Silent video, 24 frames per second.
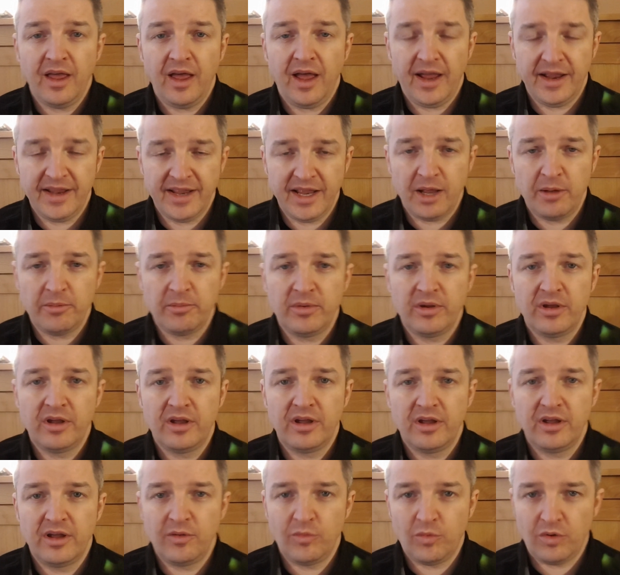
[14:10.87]
I am
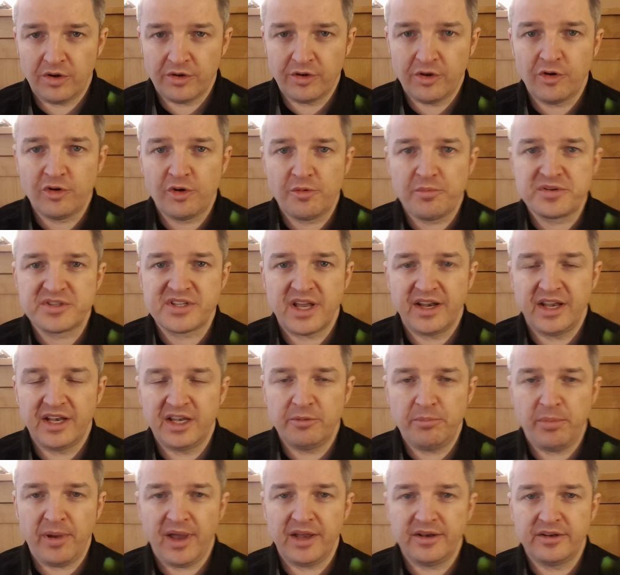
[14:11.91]
100%
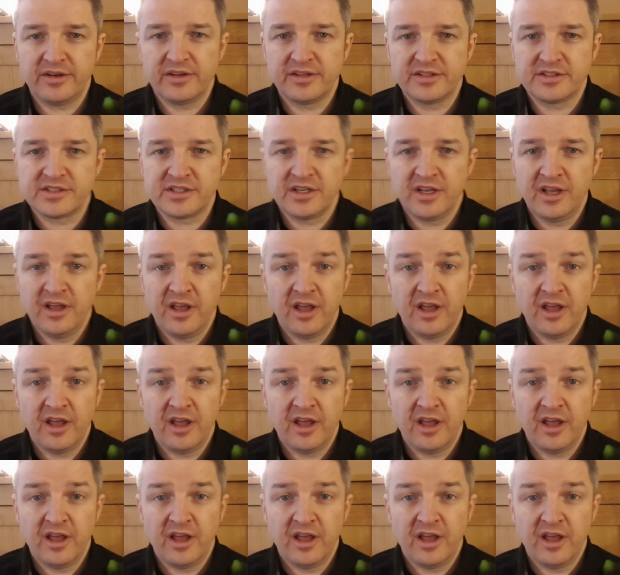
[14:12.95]
independent,